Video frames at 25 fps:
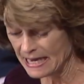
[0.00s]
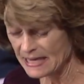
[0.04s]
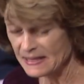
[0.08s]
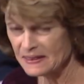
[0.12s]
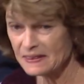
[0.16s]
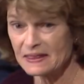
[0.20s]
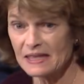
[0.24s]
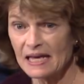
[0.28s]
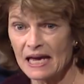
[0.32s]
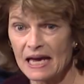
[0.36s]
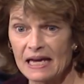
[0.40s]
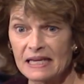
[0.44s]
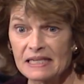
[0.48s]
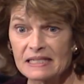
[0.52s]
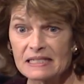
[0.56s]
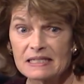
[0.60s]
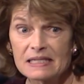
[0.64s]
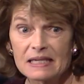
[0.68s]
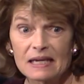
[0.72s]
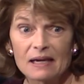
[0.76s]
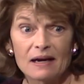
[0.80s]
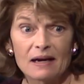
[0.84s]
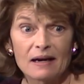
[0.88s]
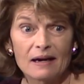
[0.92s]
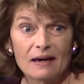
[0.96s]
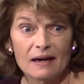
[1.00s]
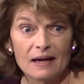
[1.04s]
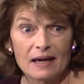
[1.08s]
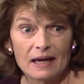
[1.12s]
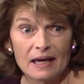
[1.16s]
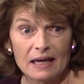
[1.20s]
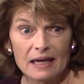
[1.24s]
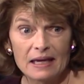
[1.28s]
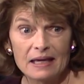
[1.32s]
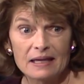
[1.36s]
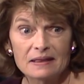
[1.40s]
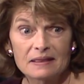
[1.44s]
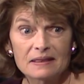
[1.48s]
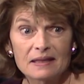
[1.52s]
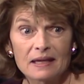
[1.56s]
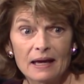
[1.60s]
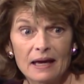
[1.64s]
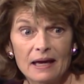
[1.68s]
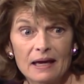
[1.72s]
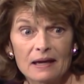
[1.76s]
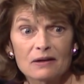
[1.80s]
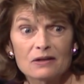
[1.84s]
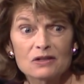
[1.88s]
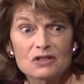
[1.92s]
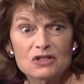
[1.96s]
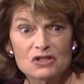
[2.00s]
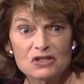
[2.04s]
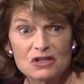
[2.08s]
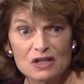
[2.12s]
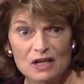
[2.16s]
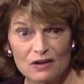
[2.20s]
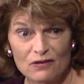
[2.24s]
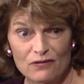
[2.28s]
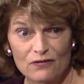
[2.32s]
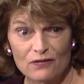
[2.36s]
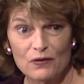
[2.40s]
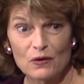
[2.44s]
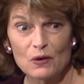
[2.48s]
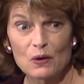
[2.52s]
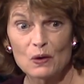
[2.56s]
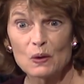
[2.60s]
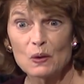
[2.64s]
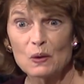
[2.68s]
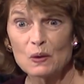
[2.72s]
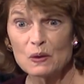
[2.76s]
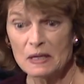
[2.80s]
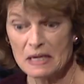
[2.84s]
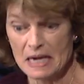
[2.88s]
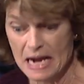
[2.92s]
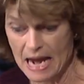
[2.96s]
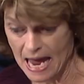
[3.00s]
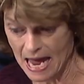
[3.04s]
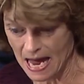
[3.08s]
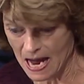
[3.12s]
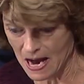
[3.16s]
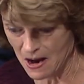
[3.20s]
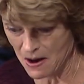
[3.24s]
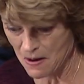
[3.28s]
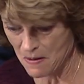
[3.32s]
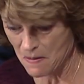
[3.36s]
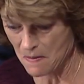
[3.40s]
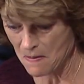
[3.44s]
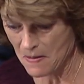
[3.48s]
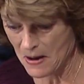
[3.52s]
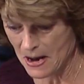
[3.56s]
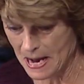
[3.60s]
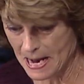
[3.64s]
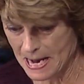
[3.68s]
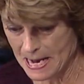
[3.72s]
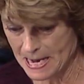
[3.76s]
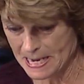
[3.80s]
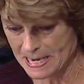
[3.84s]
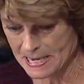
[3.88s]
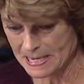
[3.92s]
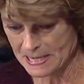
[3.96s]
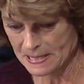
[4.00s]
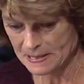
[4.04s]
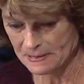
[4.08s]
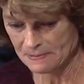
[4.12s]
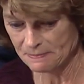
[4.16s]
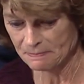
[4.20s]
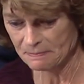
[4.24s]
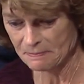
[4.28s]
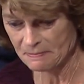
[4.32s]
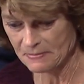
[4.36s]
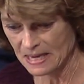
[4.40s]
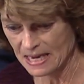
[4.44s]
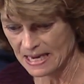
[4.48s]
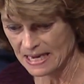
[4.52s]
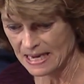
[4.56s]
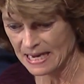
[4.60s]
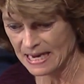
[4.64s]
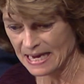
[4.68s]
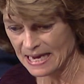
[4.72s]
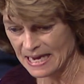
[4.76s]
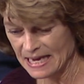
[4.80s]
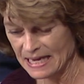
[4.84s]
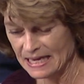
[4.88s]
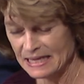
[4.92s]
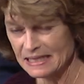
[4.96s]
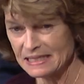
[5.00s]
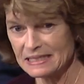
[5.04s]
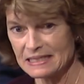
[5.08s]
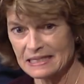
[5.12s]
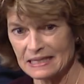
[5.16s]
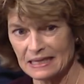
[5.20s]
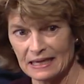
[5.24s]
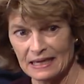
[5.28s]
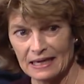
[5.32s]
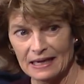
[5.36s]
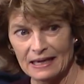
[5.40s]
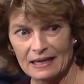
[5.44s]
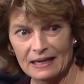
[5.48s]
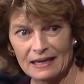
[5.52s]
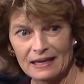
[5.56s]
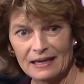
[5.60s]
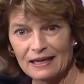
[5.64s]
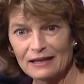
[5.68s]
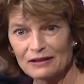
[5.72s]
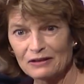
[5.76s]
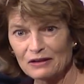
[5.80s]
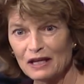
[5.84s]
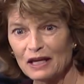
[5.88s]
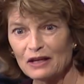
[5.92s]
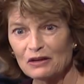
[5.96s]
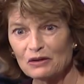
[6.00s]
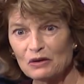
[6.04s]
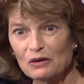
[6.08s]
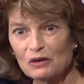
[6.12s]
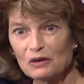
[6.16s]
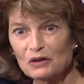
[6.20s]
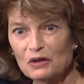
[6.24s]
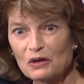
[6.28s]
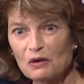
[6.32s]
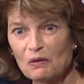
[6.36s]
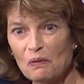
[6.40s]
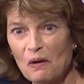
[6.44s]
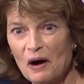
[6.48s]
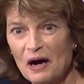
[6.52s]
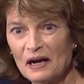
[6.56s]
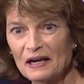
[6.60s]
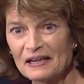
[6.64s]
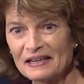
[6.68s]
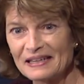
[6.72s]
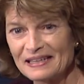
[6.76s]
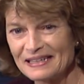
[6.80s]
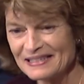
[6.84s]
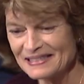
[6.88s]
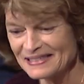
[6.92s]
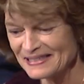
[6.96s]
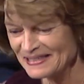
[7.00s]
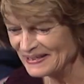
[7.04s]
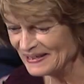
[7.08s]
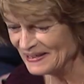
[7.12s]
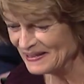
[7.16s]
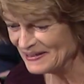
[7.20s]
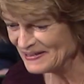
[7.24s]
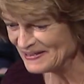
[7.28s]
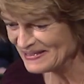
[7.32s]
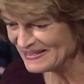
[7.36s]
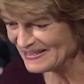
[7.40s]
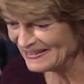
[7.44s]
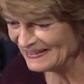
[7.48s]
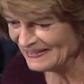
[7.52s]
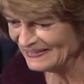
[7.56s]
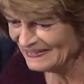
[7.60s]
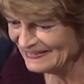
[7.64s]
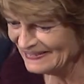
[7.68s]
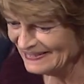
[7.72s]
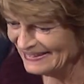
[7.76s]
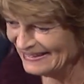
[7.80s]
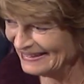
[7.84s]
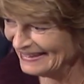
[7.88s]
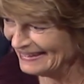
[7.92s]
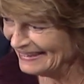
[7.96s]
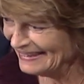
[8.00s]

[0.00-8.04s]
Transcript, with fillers: eat that, eat that seafood now, um, and uh, in in good quantities there. So